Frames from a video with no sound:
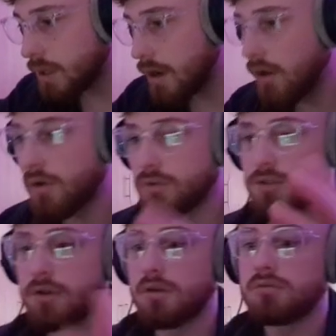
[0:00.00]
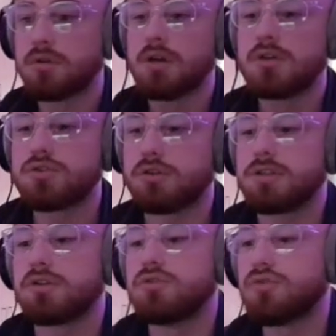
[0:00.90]
I also try
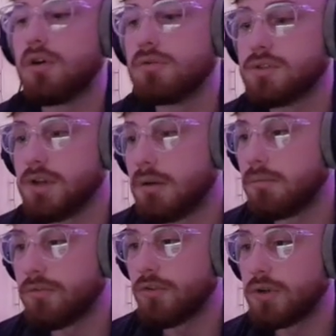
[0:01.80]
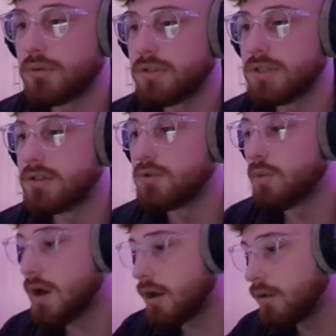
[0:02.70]
to control some frequencies as
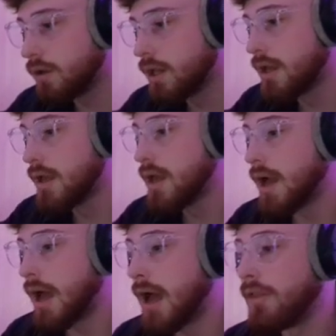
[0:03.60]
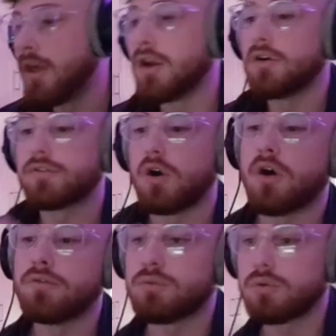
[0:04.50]
well, and then I've got
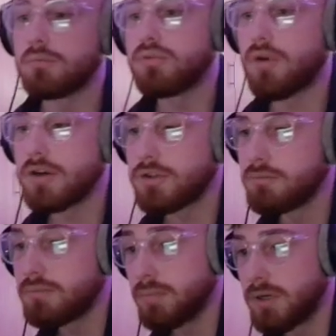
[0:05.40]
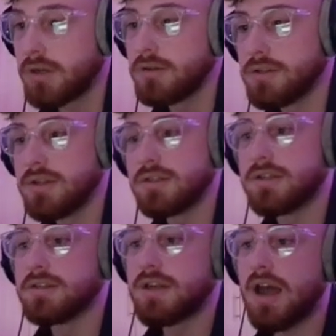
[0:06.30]
overall compression, because this
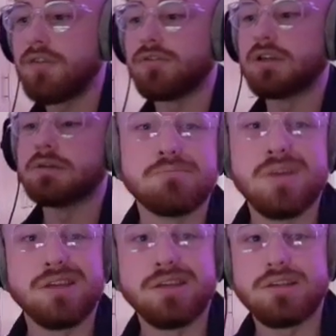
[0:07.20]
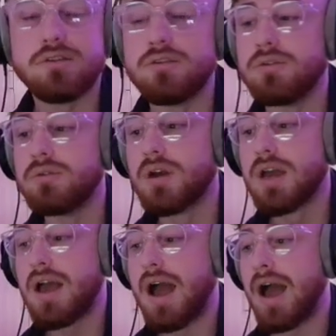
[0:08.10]
is heavily mid
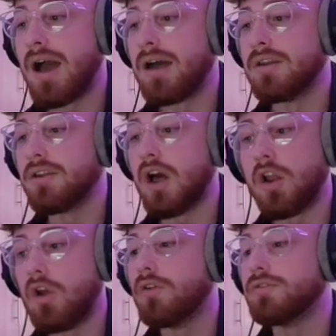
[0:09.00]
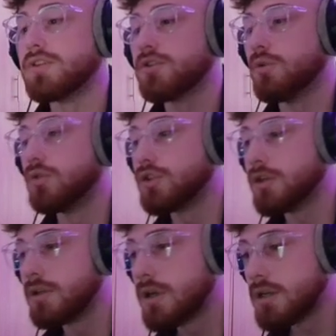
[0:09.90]
EQ and a lot of
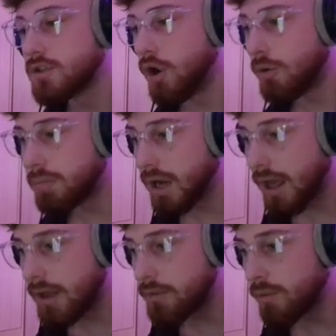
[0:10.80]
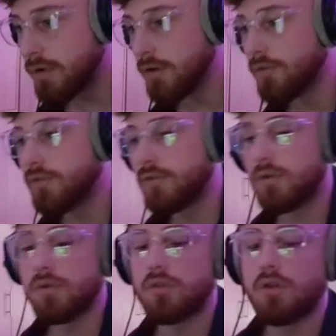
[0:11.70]
distortion. So I'll play with
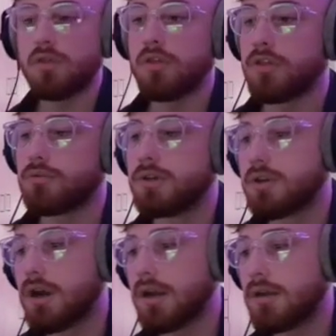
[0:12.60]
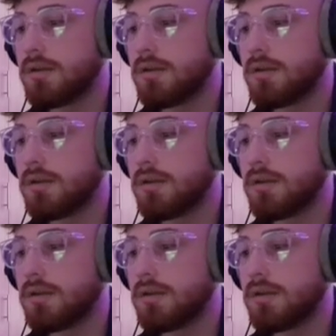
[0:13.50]
the 3-track.